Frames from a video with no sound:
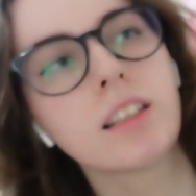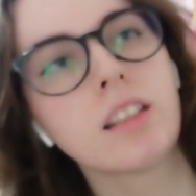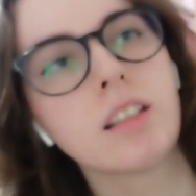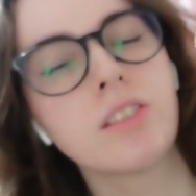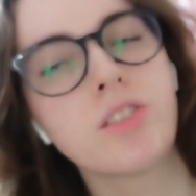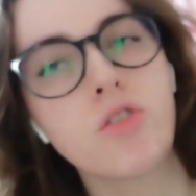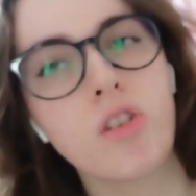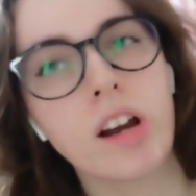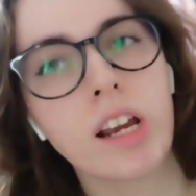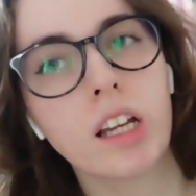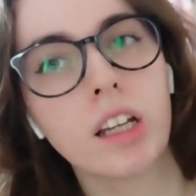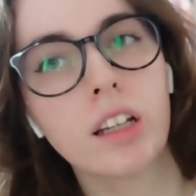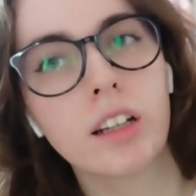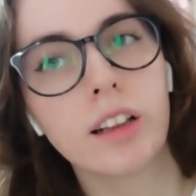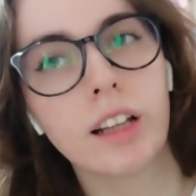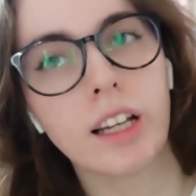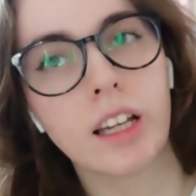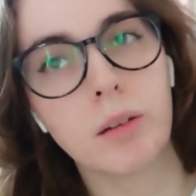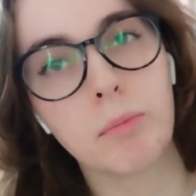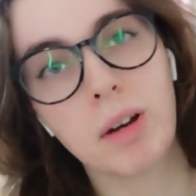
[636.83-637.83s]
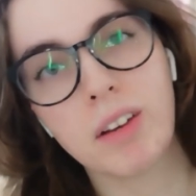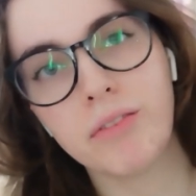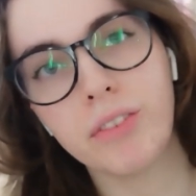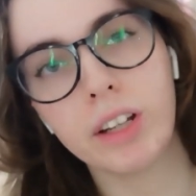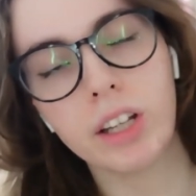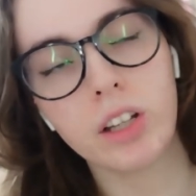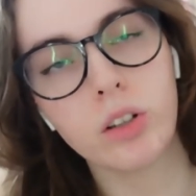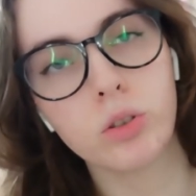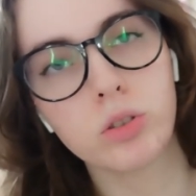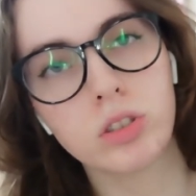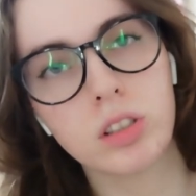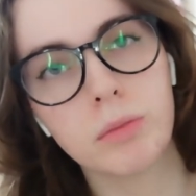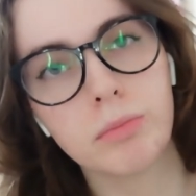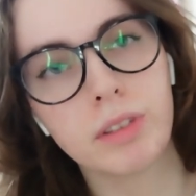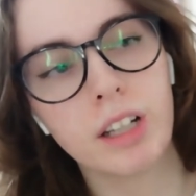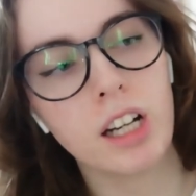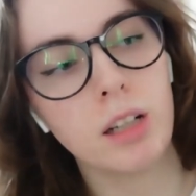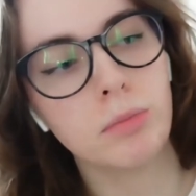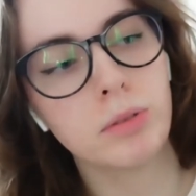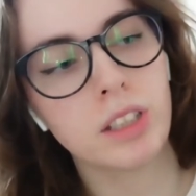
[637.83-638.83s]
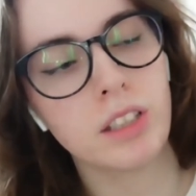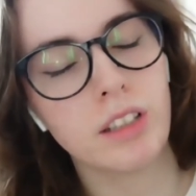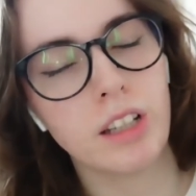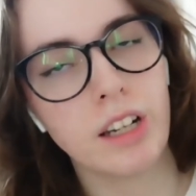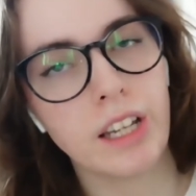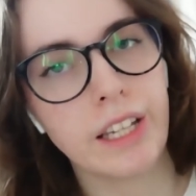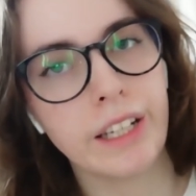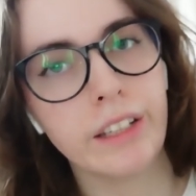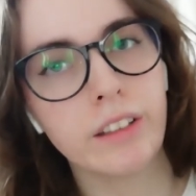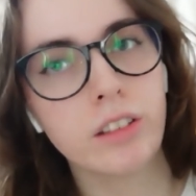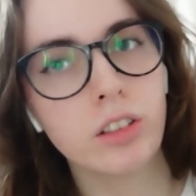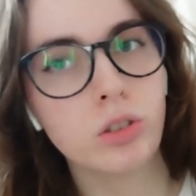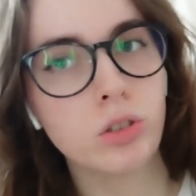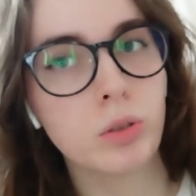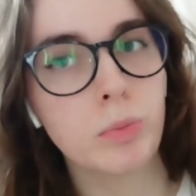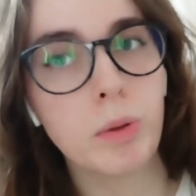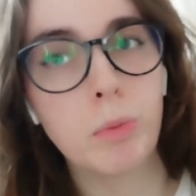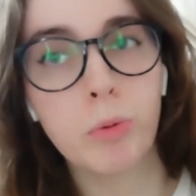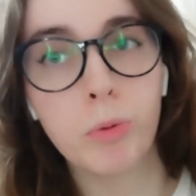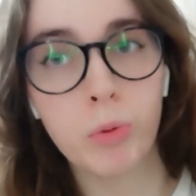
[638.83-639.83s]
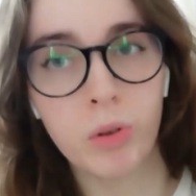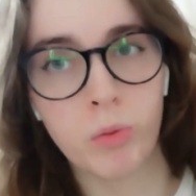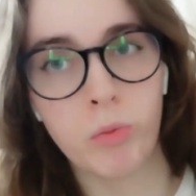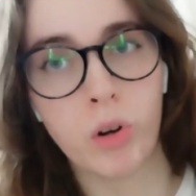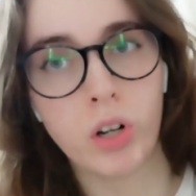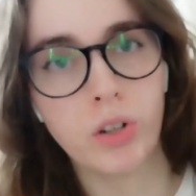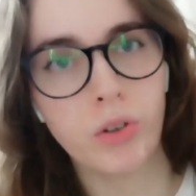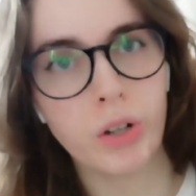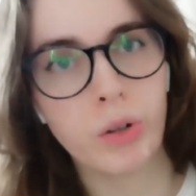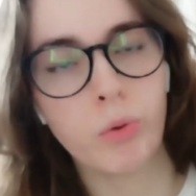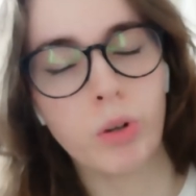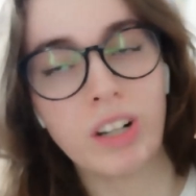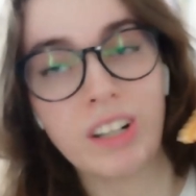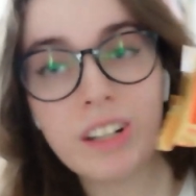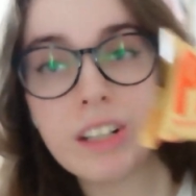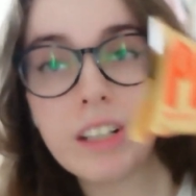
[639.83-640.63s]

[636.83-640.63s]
the drink like in my videos sometimes, and then eating those. People were wondering what it